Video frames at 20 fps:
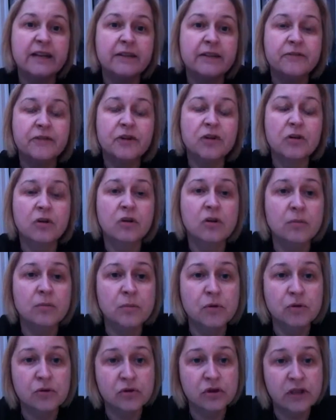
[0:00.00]
I've not got
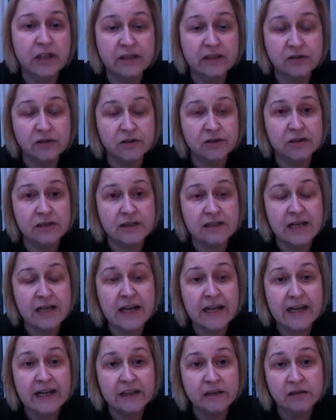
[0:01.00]
much else to
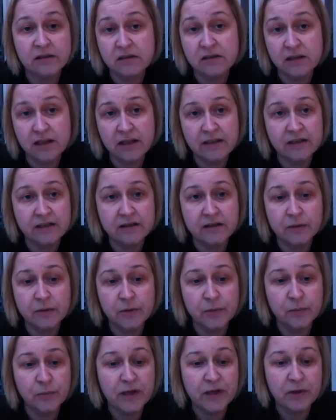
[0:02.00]
say. The diet's
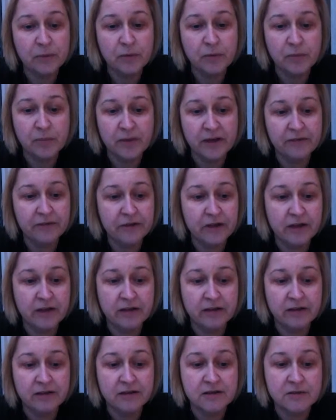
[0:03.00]
going well. Won't be having
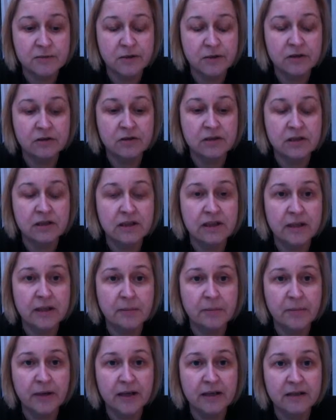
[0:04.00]
anything to eat until I
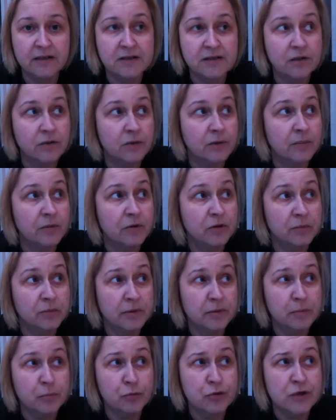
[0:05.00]
get back, so I'm going to
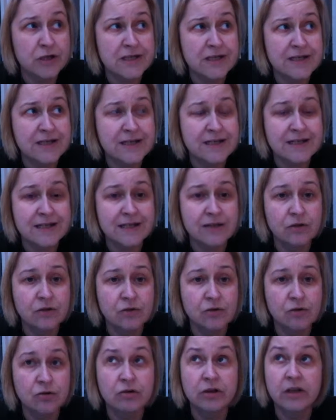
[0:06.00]
be pretty
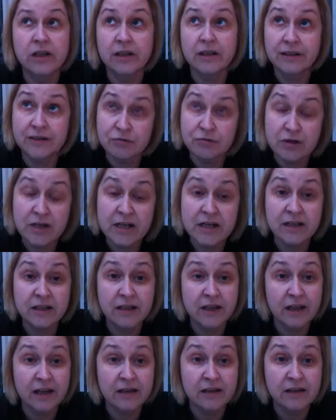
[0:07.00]
hungry. It's raining
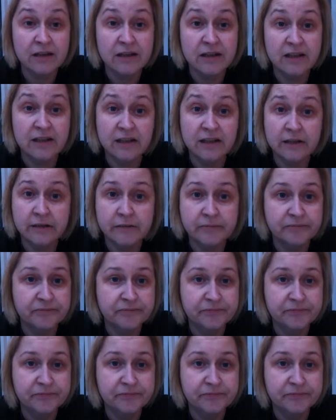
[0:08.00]
again. Can you hear?